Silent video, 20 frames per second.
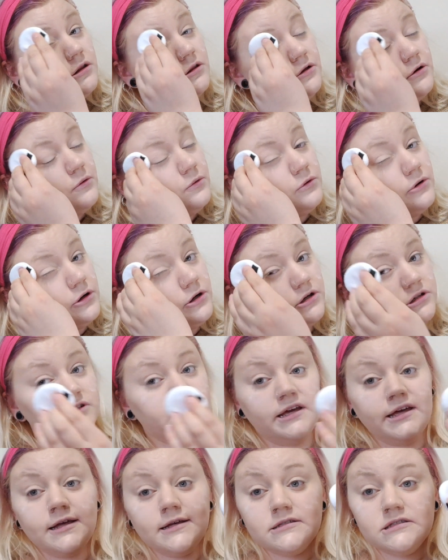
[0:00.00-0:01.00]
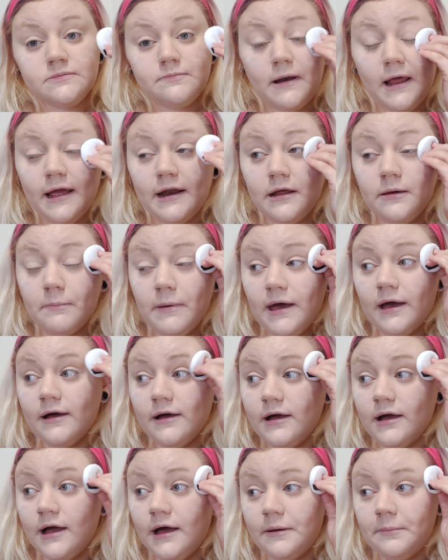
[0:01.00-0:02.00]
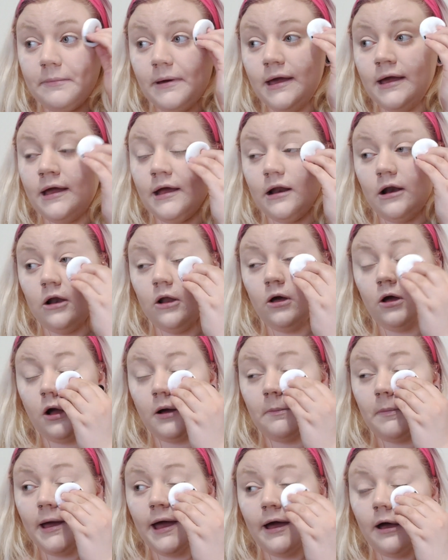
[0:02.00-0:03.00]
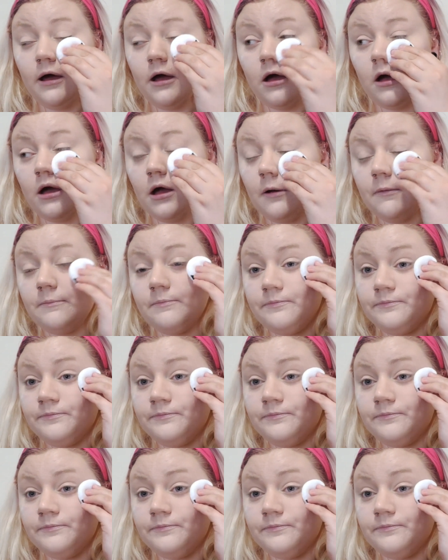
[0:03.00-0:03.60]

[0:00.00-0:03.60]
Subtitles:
that would explain it better and make it look better.